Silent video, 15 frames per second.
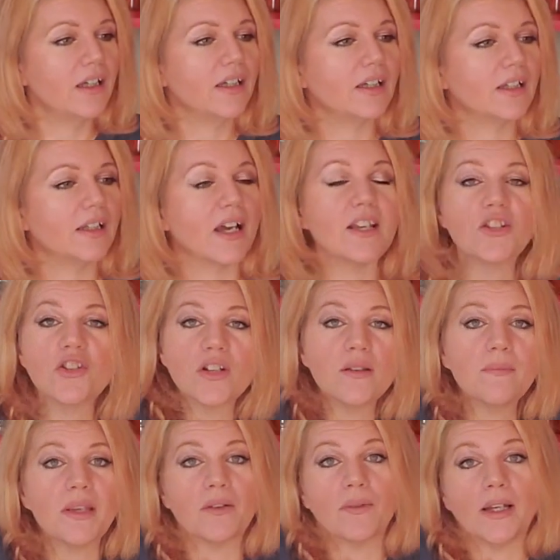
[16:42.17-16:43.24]
And I shouldn't
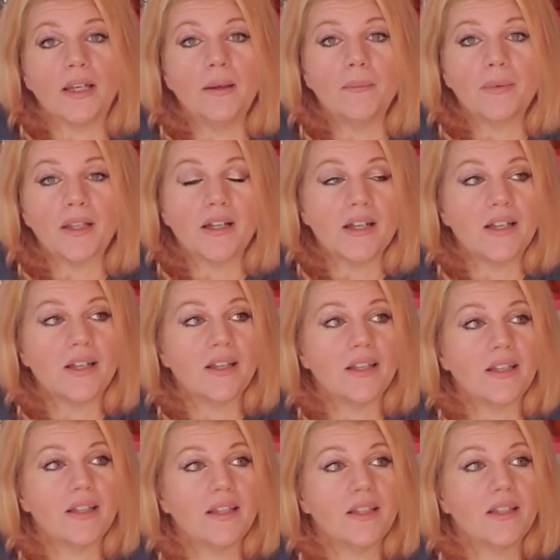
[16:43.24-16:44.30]
be, right?
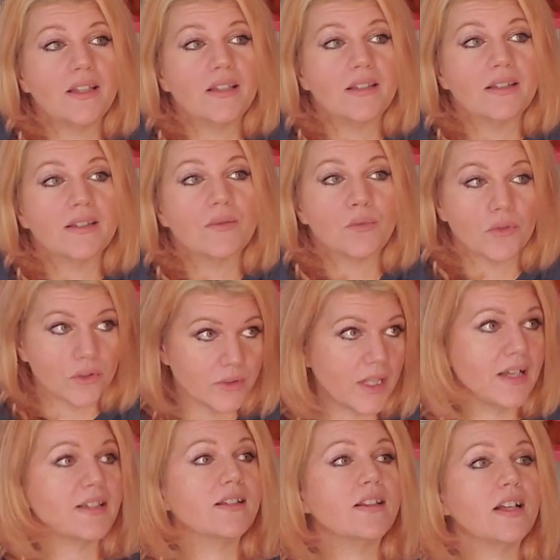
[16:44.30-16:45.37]
Because the world
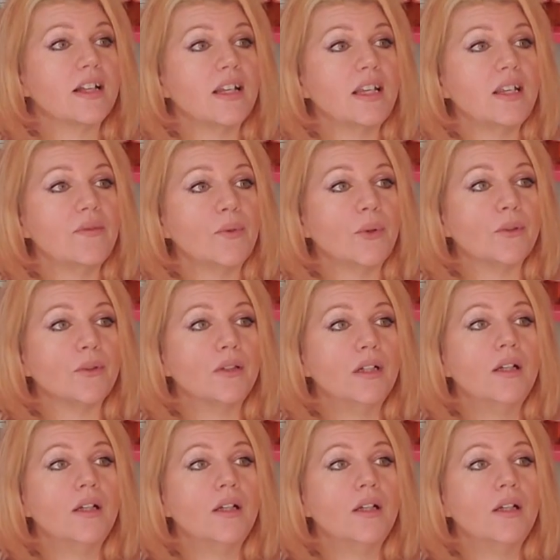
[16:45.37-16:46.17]
has a lot of evil.